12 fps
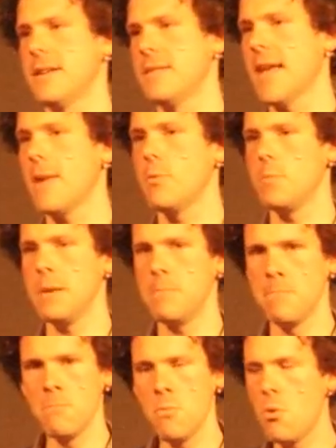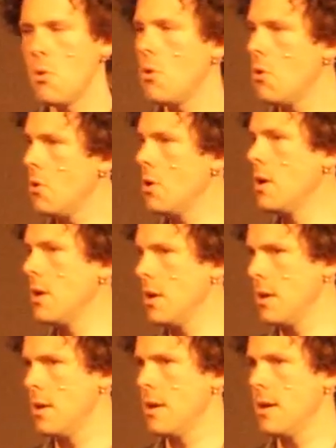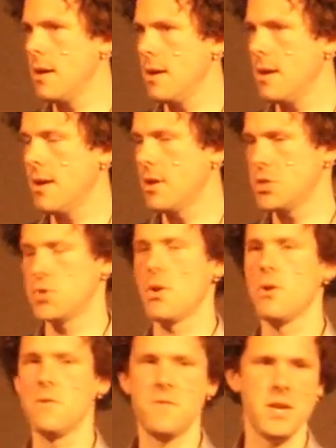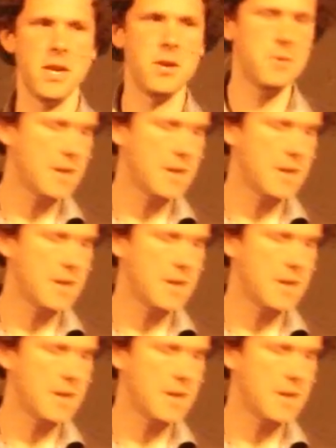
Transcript: and that will be more a struggle for you